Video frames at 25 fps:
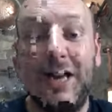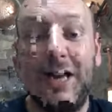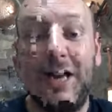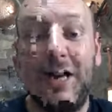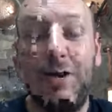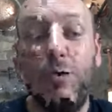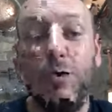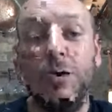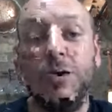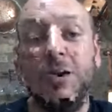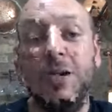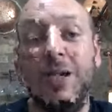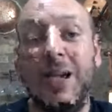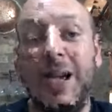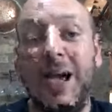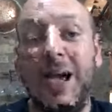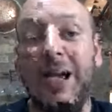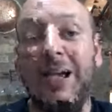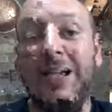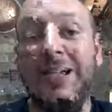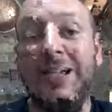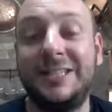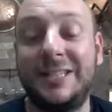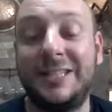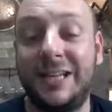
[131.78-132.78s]
it was a
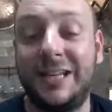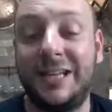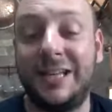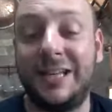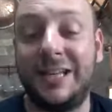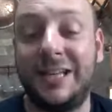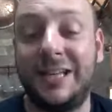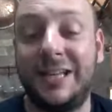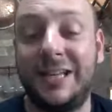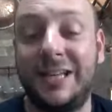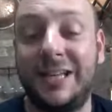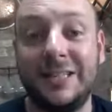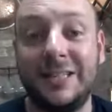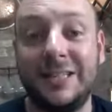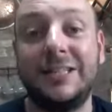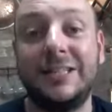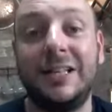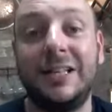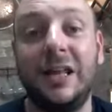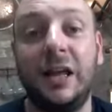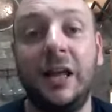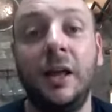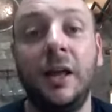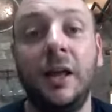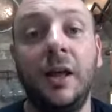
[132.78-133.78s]
nice setting
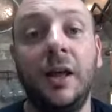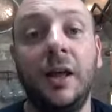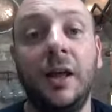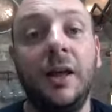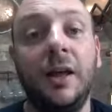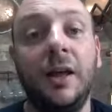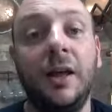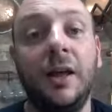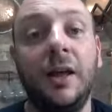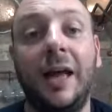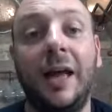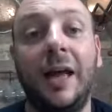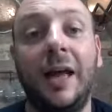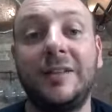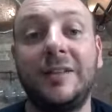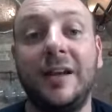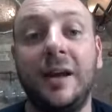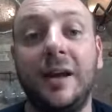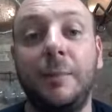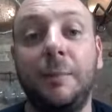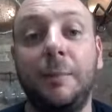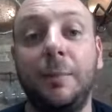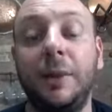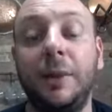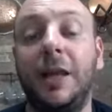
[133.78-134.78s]
yesterday at
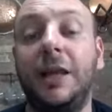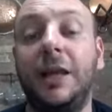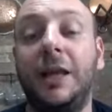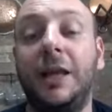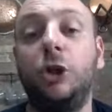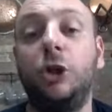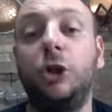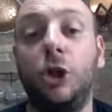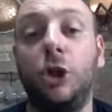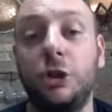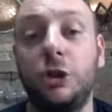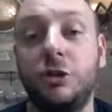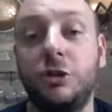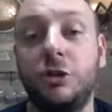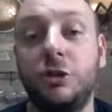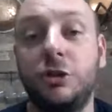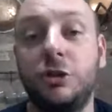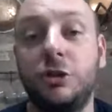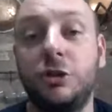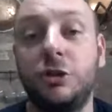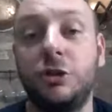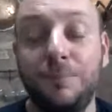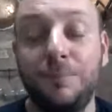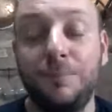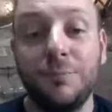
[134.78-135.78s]
a plant
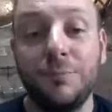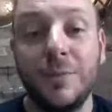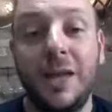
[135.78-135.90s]
nursery,